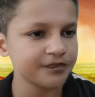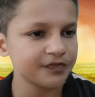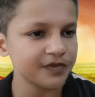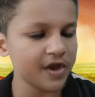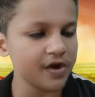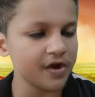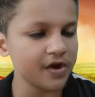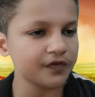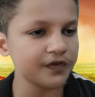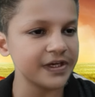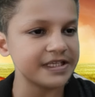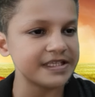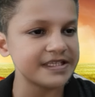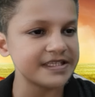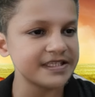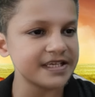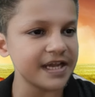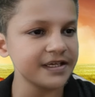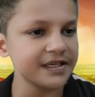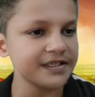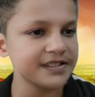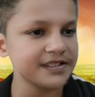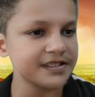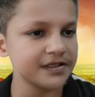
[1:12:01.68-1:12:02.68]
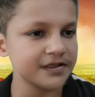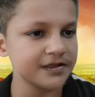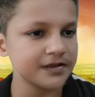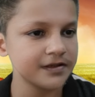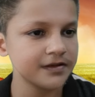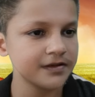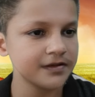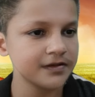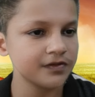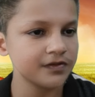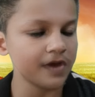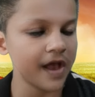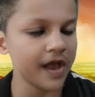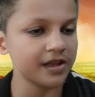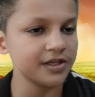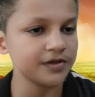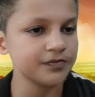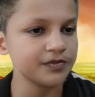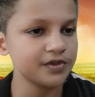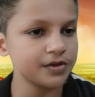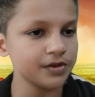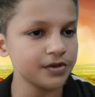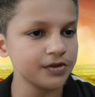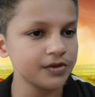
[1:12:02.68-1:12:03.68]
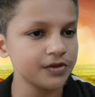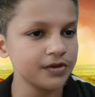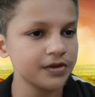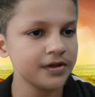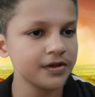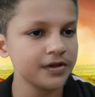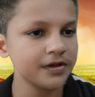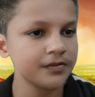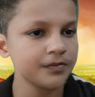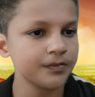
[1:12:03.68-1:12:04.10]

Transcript: of its title, Volume two